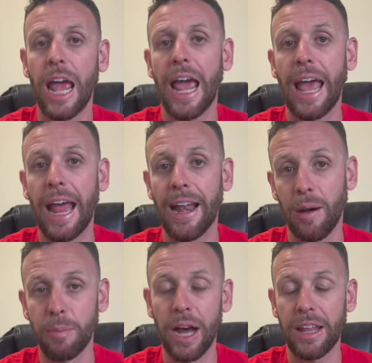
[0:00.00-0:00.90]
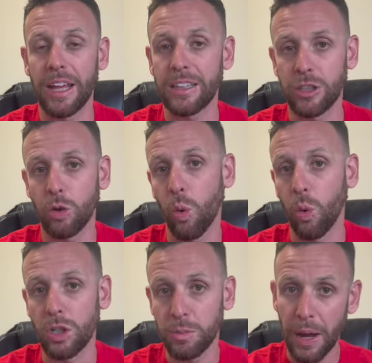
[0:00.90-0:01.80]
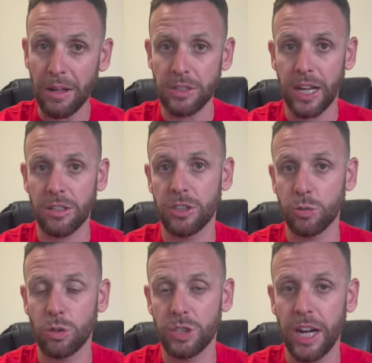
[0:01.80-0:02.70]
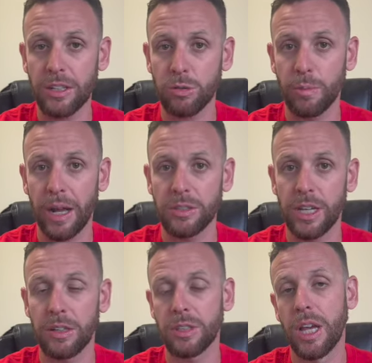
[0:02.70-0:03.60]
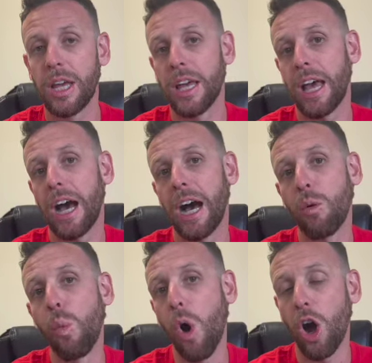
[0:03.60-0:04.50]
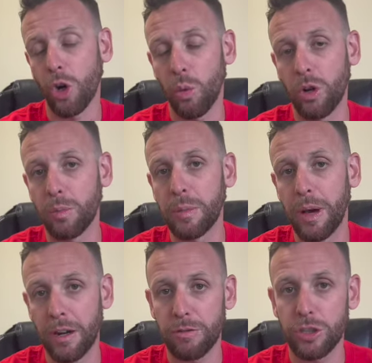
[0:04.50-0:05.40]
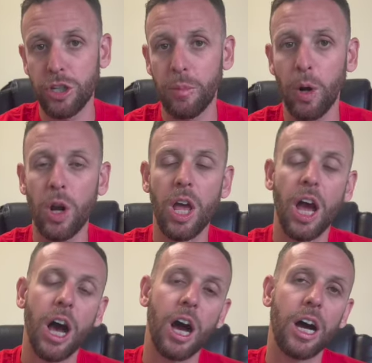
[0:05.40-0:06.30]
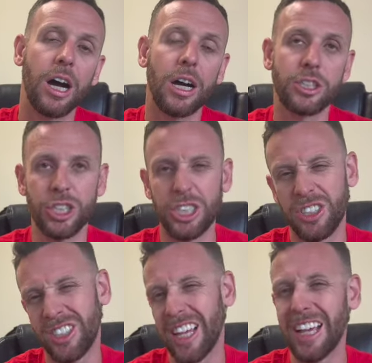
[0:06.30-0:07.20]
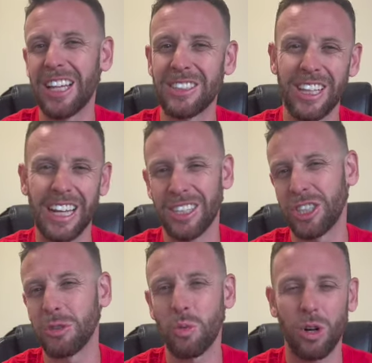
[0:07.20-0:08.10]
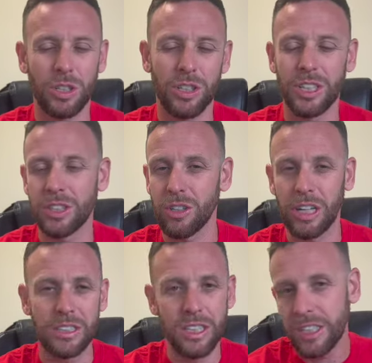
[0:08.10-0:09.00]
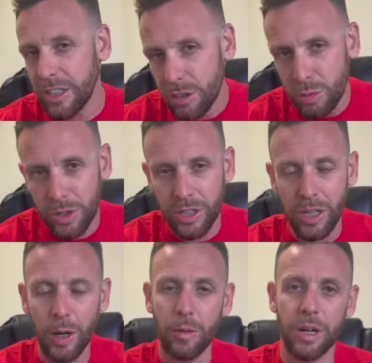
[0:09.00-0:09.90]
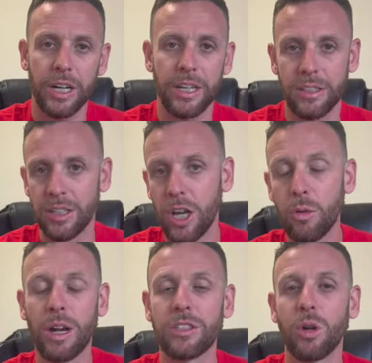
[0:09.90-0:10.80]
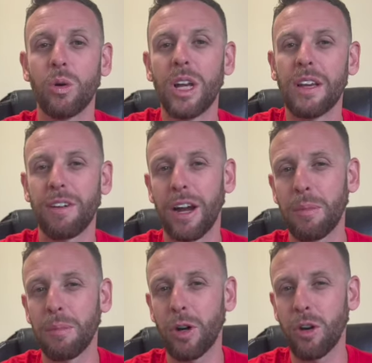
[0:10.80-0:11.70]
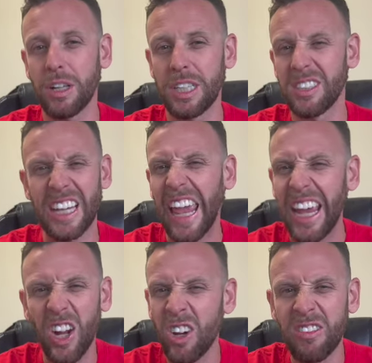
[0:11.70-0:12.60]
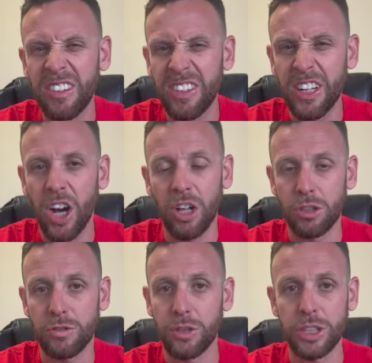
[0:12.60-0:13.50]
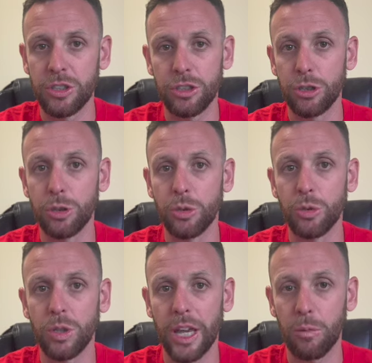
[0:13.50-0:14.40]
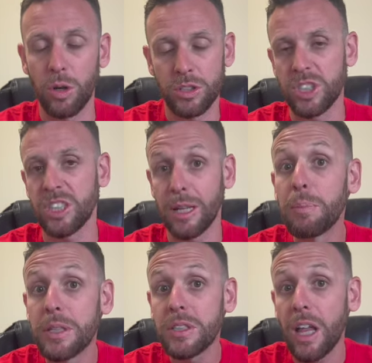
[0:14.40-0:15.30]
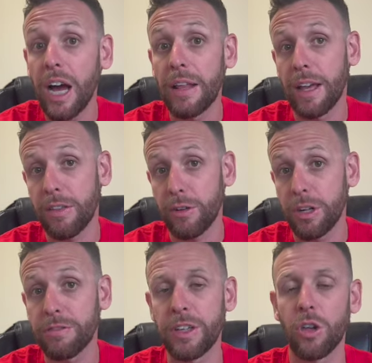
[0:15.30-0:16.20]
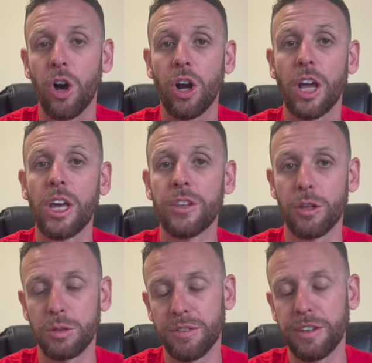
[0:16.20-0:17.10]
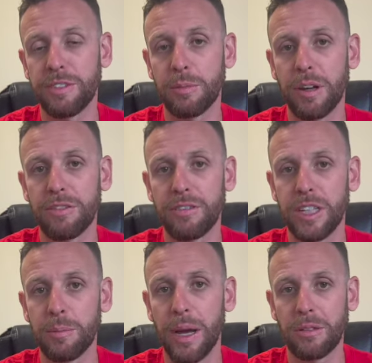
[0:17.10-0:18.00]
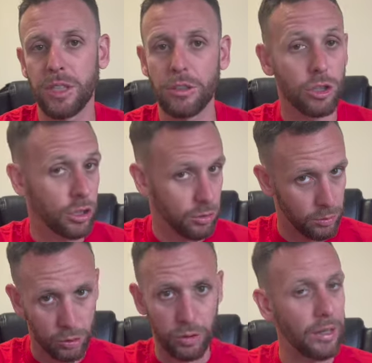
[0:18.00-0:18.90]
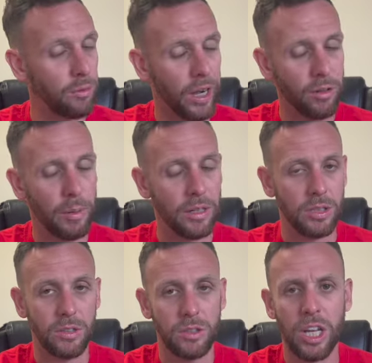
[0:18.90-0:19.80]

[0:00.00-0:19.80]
And I'm buying like this orange bounce house, this orange dinosaur bounce house. A water one will be better for summer. She says like she's worked these crazy deals with them. We're gonna get to right. So if I remember correctly, it's like $850 for these two. Okay, one's a slip and slide, like 30 feet long. The other one's a 15 by 15 bounce house, just straight regular bounce house.